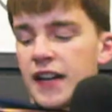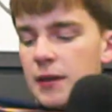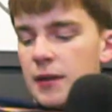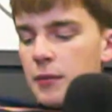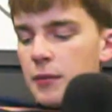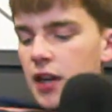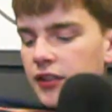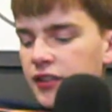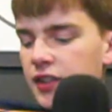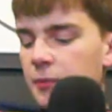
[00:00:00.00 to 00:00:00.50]
of
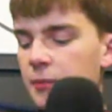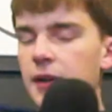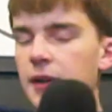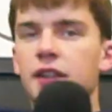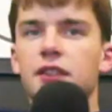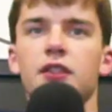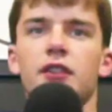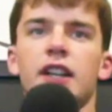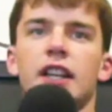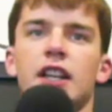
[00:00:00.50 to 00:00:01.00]
Martin
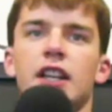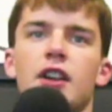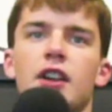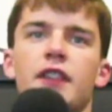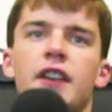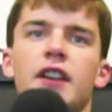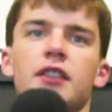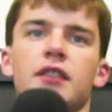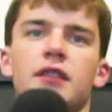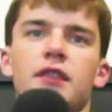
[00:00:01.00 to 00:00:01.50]
Baturina. I
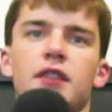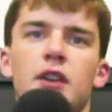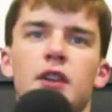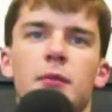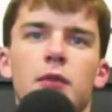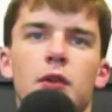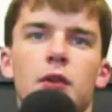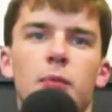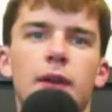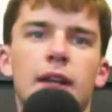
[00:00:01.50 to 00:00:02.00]
think he's a
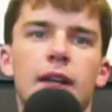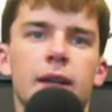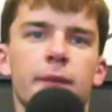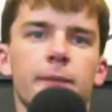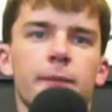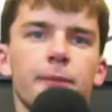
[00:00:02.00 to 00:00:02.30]
phenomenal player.